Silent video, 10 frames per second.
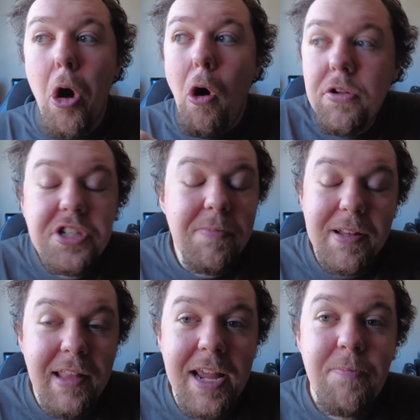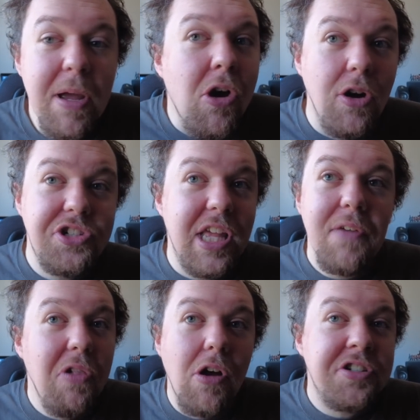ultimately, because they
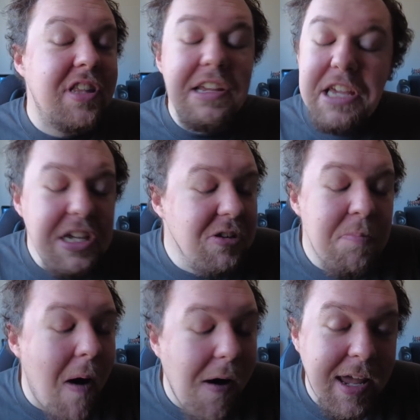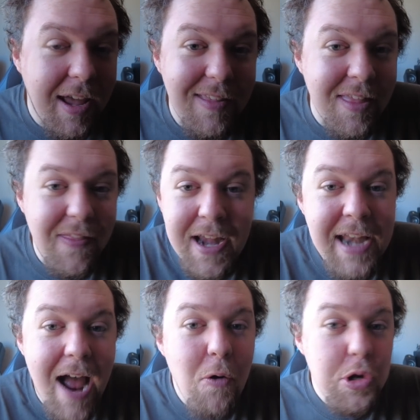have lost the EU market that they
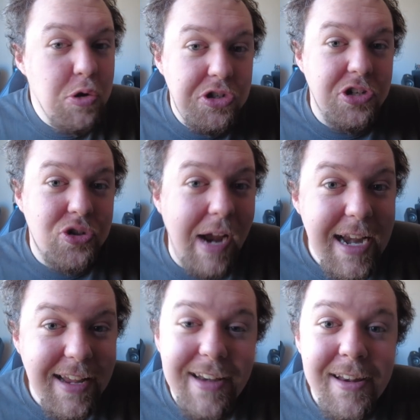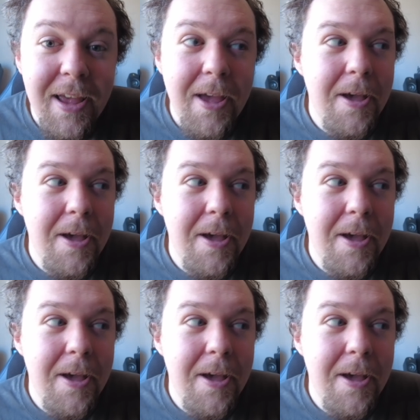now used to trade in,